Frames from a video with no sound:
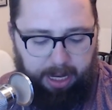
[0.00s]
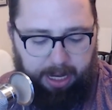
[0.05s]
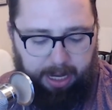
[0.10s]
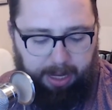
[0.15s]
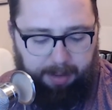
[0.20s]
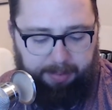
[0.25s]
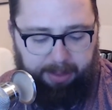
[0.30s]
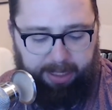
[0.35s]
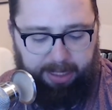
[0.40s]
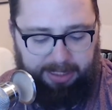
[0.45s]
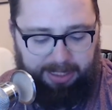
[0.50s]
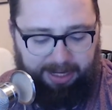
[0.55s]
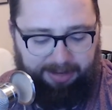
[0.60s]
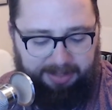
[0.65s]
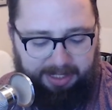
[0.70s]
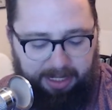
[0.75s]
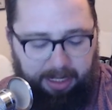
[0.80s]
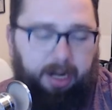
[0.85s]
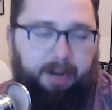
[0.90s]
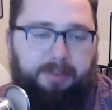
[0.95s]
because I've
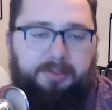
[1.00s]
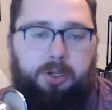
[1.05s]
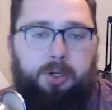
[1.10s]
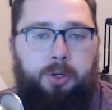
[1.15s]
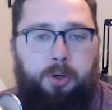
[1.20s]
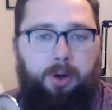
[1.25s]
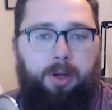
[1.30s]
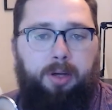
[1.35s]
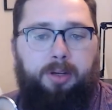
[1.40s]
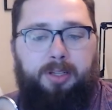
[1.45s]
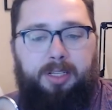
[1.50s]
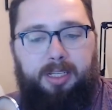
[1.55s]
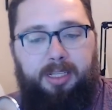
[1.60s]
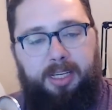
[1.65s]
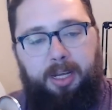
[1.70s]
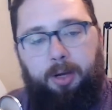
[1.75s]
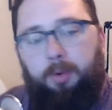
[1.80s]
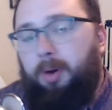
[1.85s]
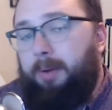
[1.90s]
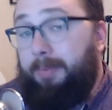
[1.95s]
seen enough tutorials to
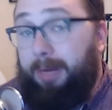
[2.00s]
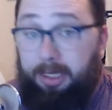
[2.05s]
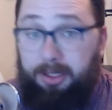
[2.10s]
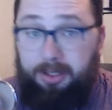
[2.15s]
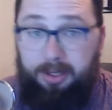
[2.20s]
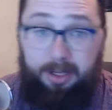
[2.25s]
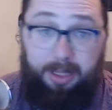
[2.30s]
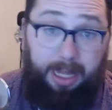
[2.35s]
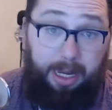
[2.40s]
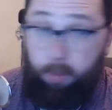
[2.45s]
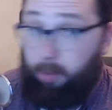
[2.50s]
see what minis look like